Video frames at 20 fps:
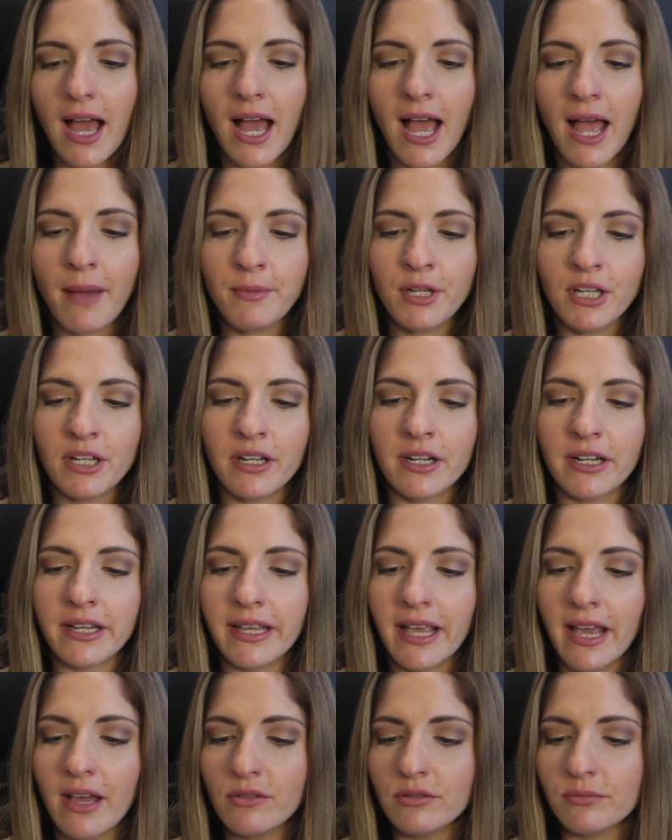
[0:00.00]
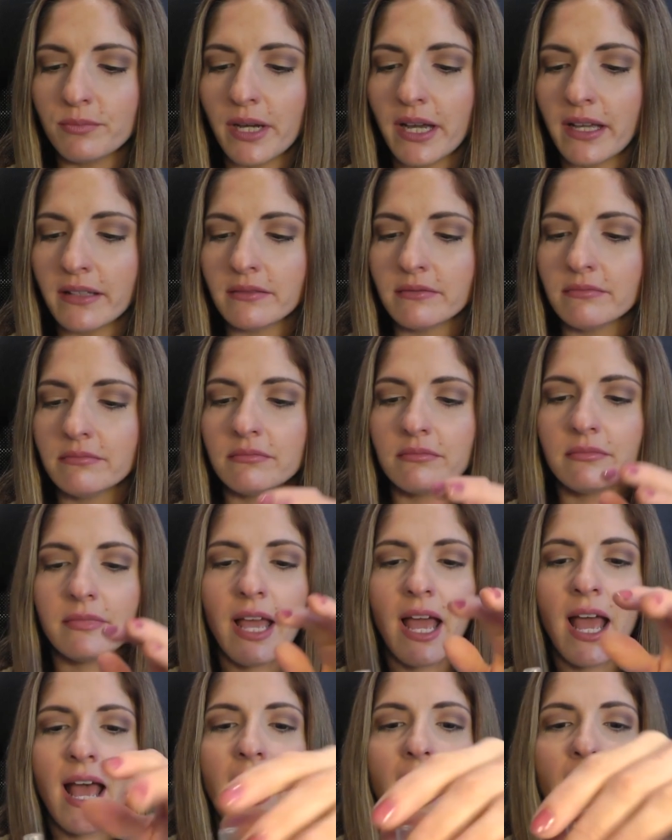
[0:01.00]
I'm not gonna count but
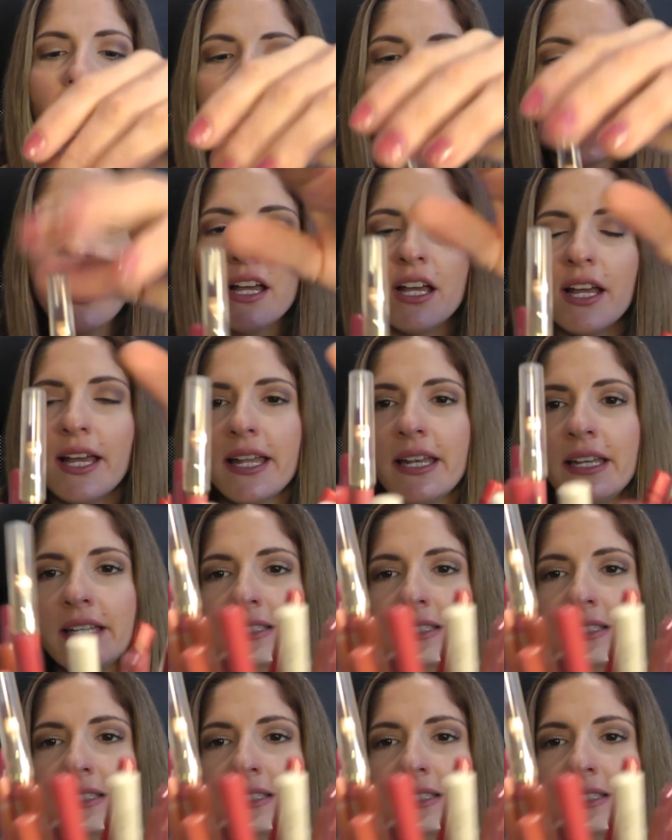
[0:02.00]
an